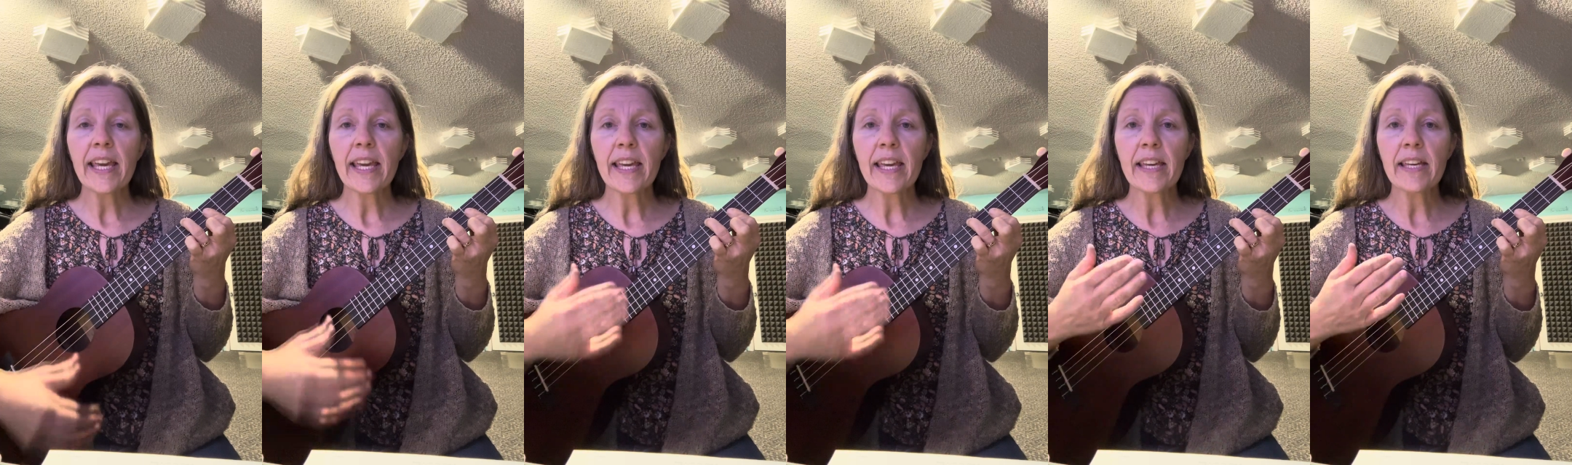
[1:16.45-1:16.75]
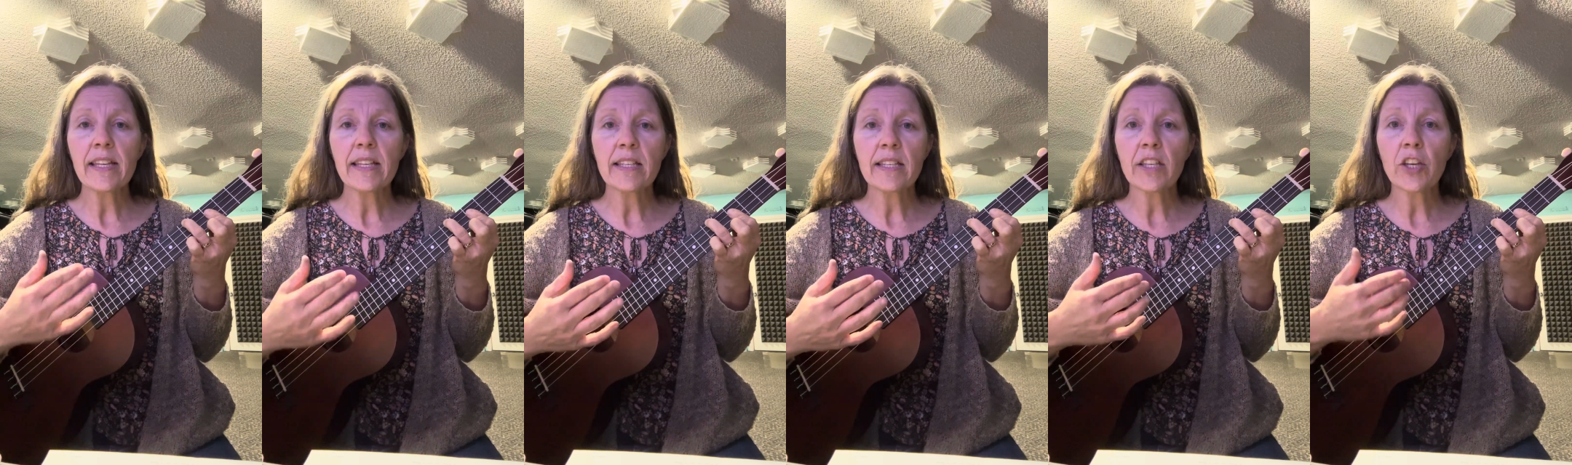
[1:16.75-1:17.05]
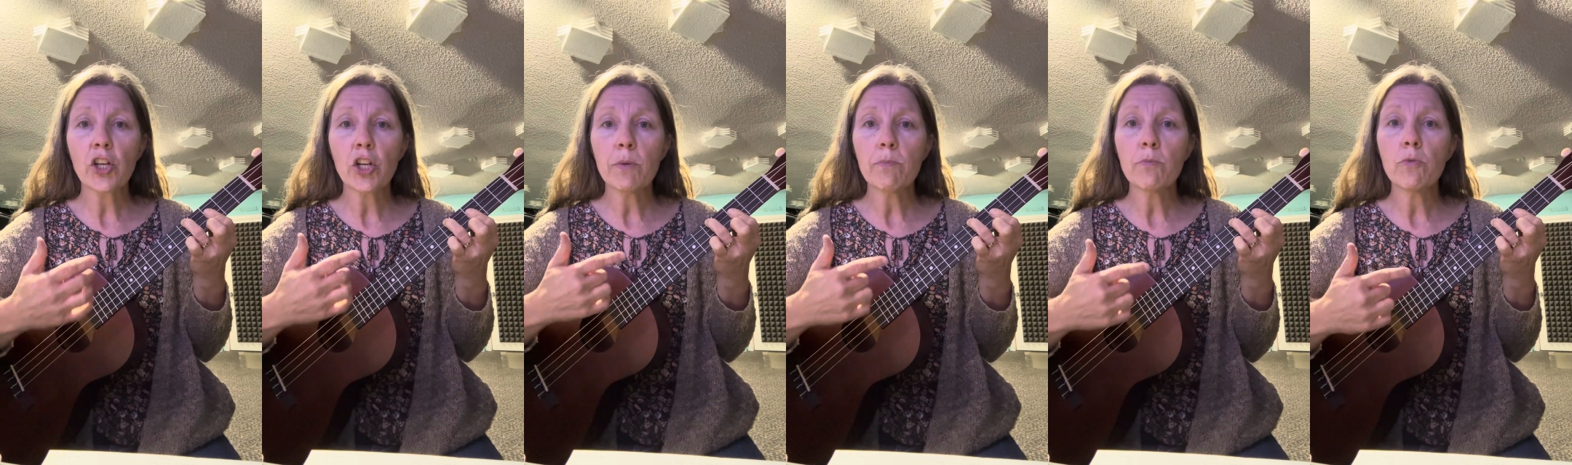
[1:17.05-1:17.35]
is
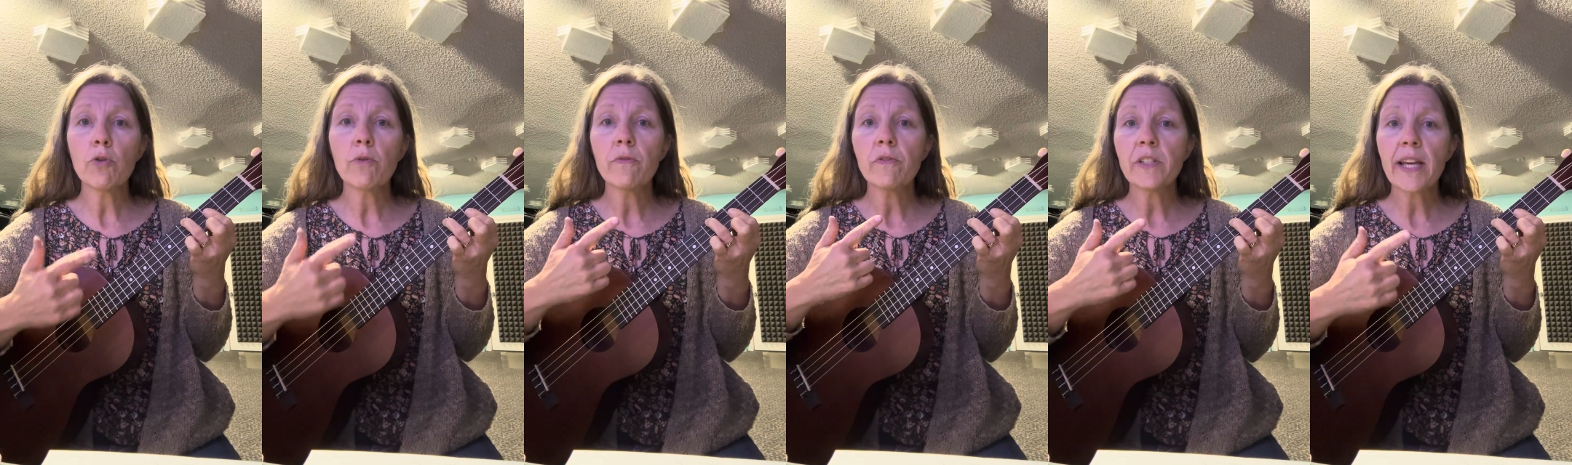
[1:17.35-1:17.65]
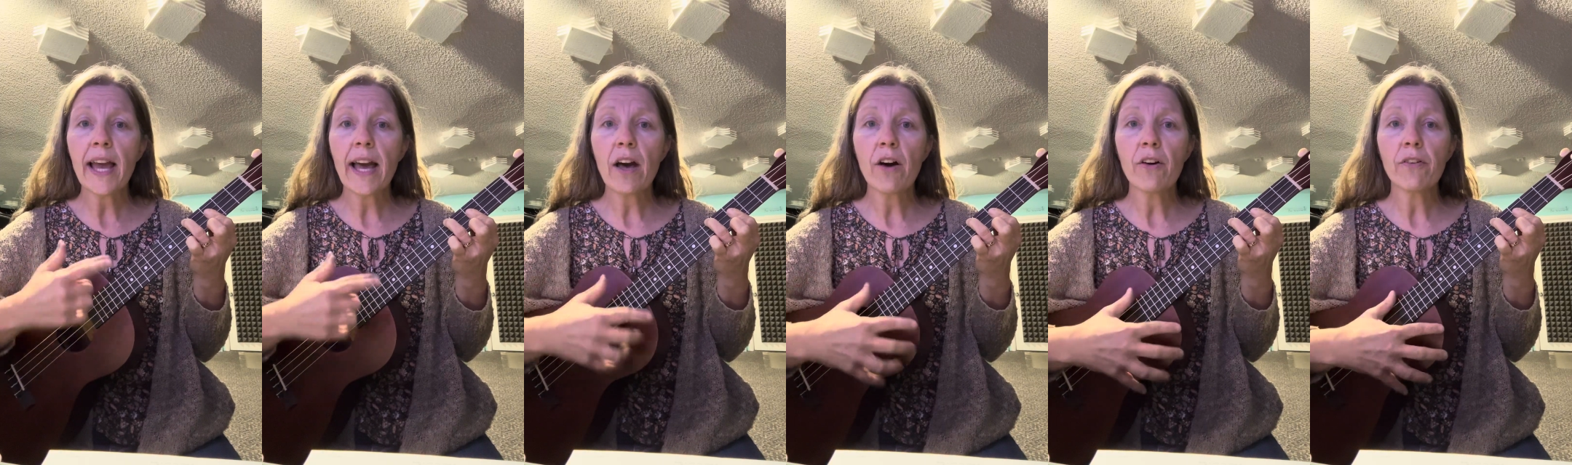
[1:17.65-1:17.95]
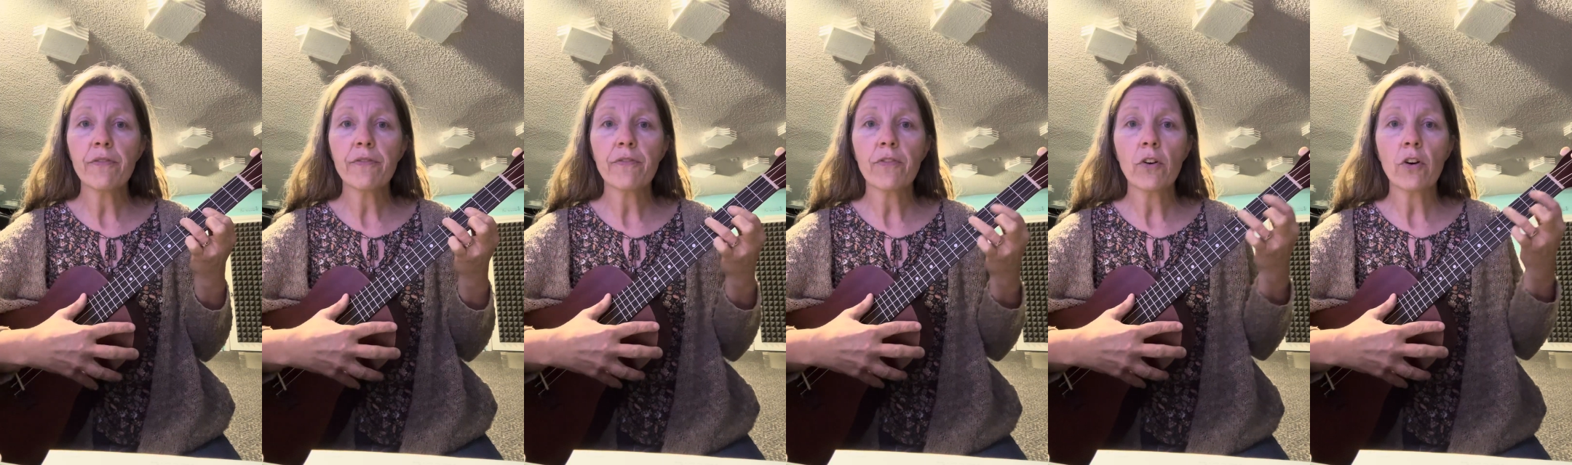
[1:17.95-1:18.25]
going to move
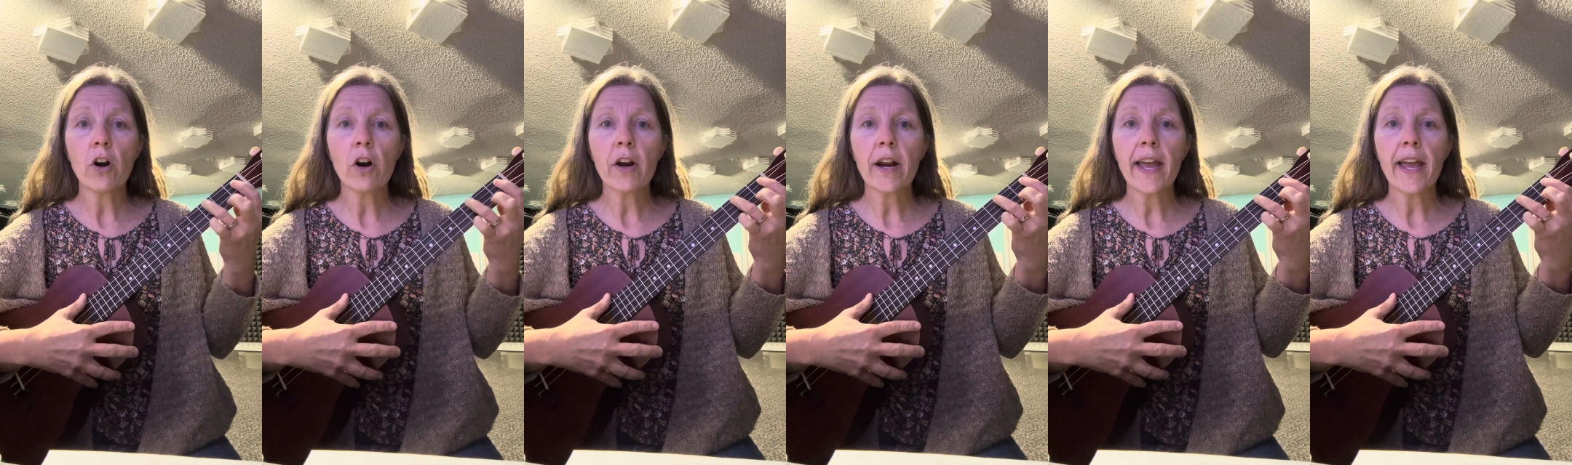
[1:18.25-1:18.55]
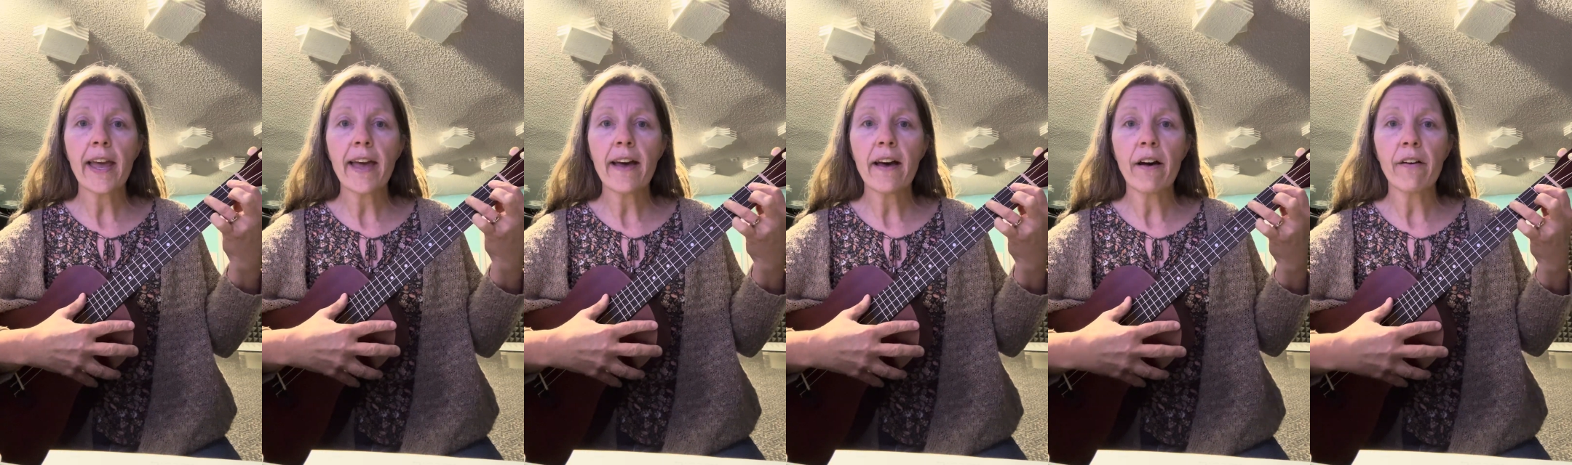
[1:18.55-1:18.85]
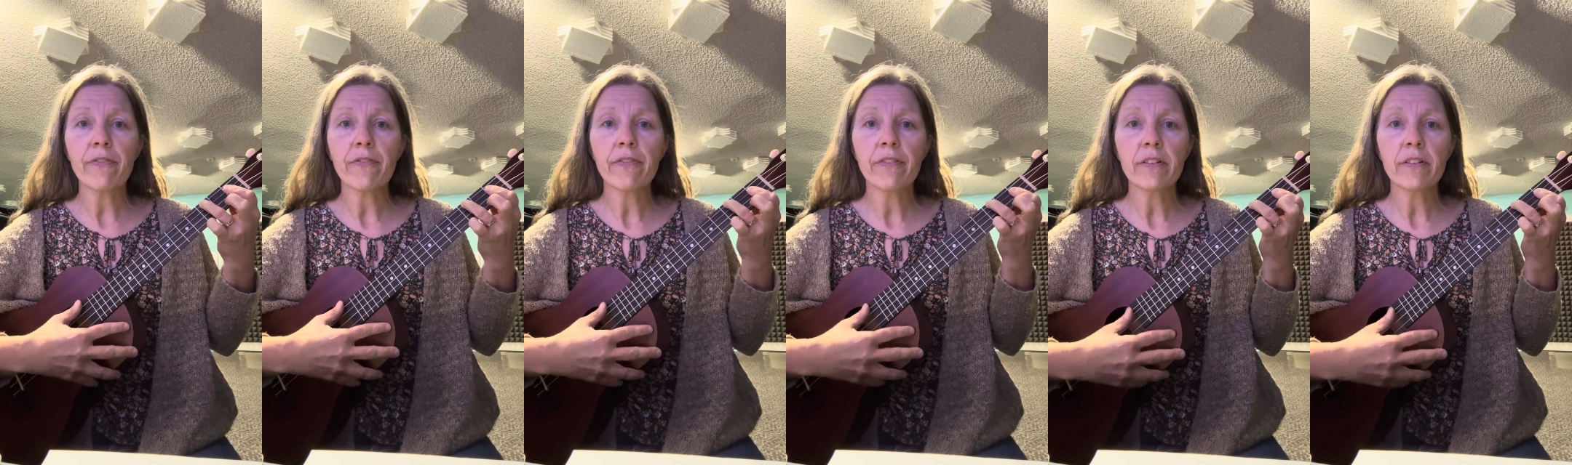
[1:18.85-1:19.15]
down for our
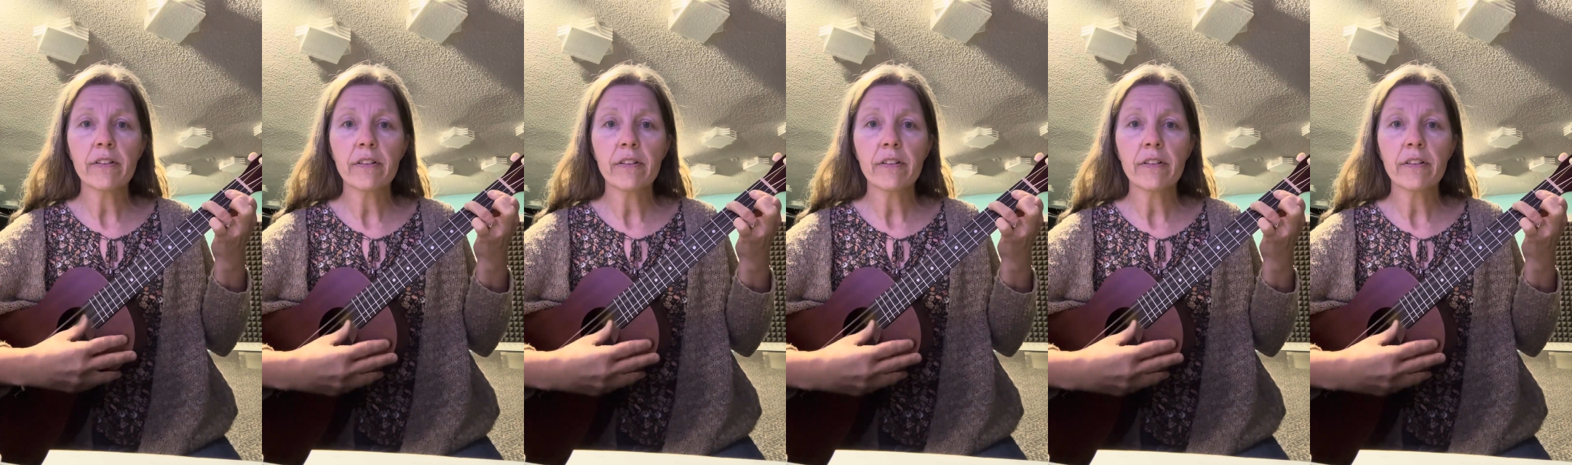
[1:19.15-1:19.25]
F.